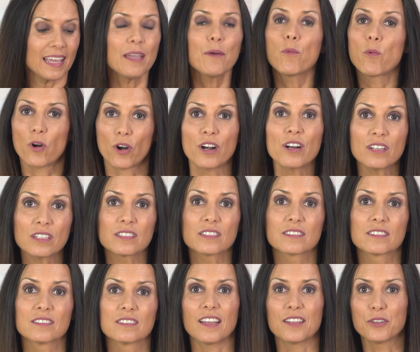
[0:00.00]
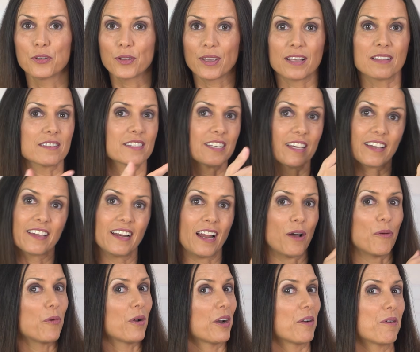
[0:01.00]
It works and you can check it
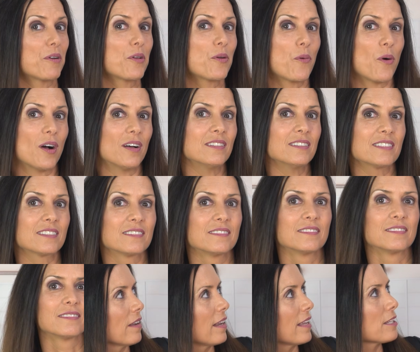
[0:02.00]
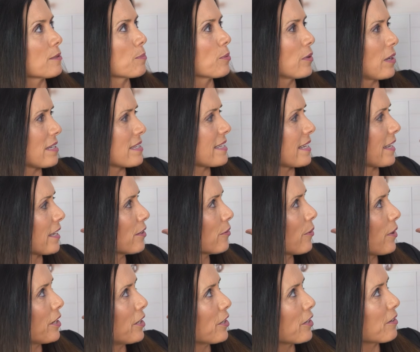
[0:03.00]
out whenever you want. Let's put a second
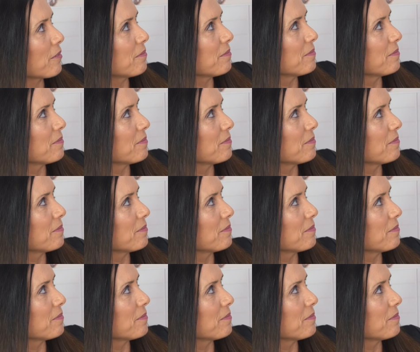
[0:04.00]
right here.